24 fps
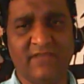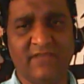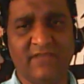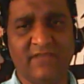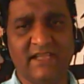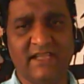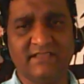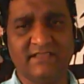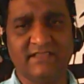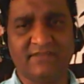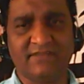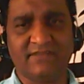
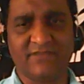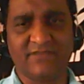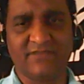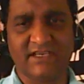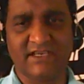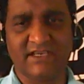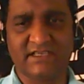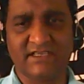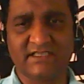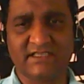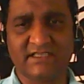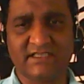balance of
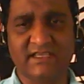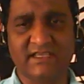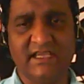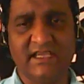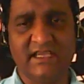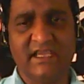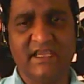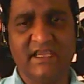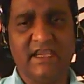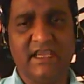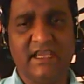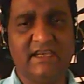trades,
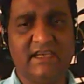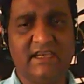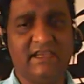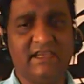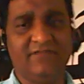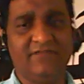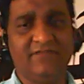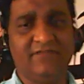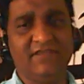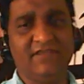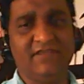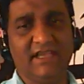and
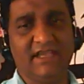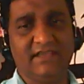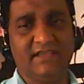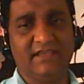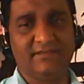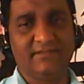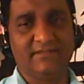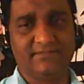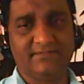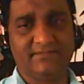FDI.